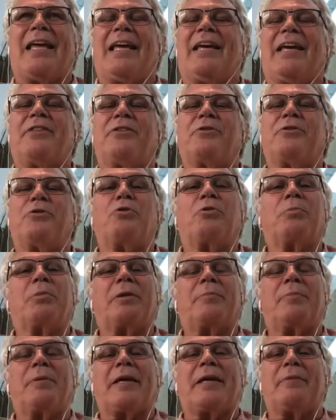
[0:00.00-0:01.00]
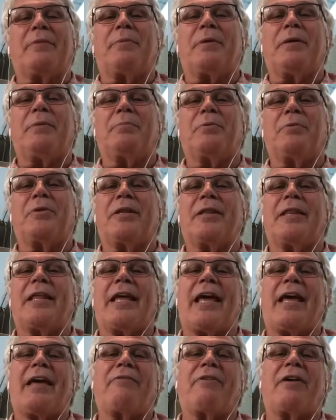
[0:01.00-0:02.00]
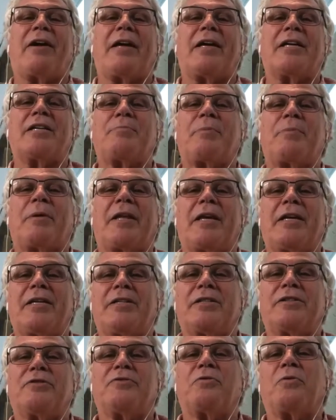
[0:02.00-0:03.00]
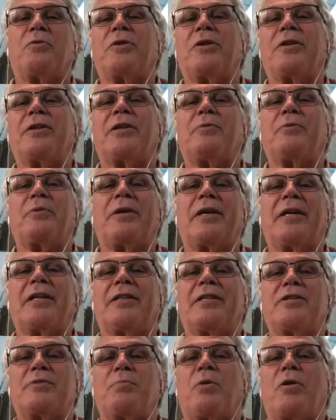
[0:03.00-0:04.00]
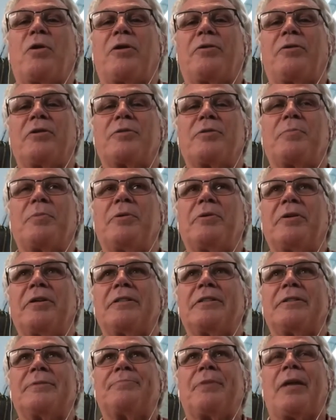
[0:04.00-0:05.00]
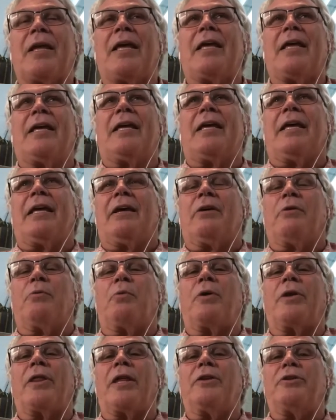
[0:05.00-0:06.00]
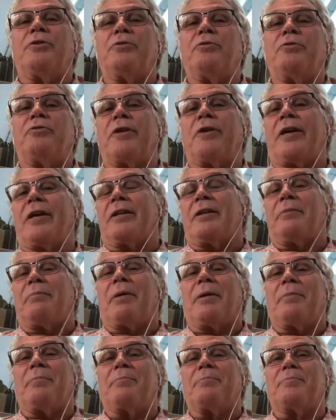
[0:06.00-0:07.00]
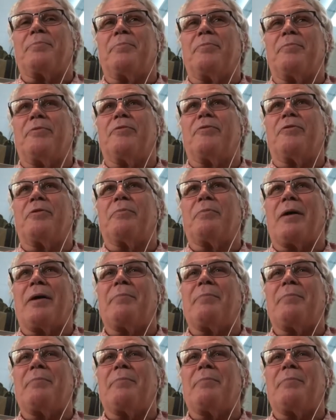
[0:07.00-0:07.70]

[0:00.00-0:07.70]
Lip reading: And they're normally picking people that they have high expectations for, that they want to get this broader experience. Where they do fail, from my